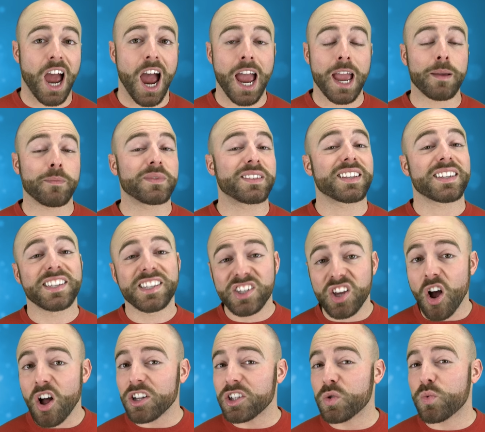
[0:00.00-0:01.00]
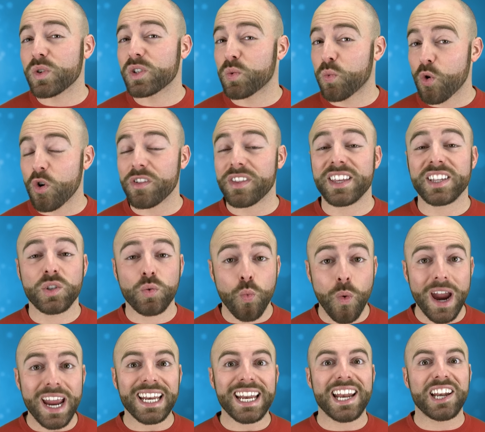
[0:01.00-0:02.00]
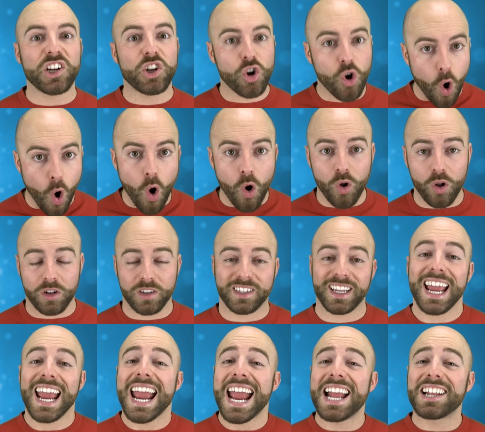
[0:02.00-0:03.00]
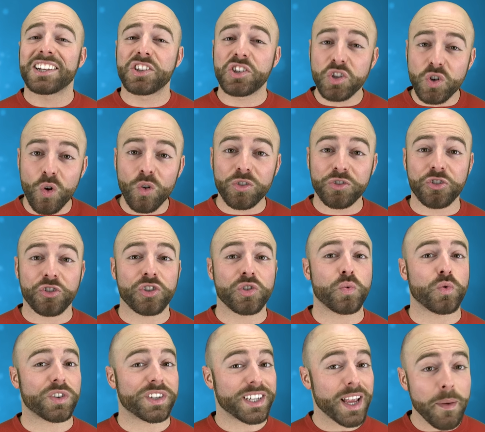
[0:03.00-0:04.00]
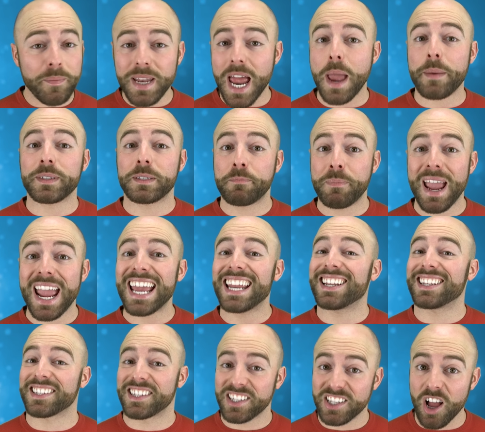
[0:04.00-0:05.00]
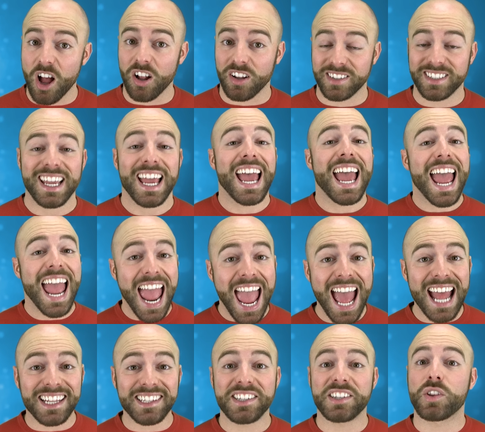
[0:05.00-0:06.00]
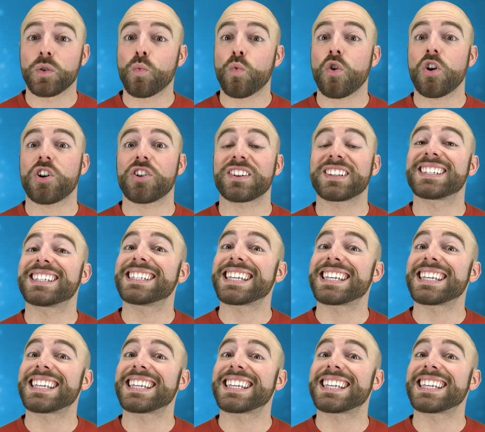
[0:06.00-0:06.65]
times, salt was worth its weight in gold, and soldiers were sometimes paid in salt, hence the word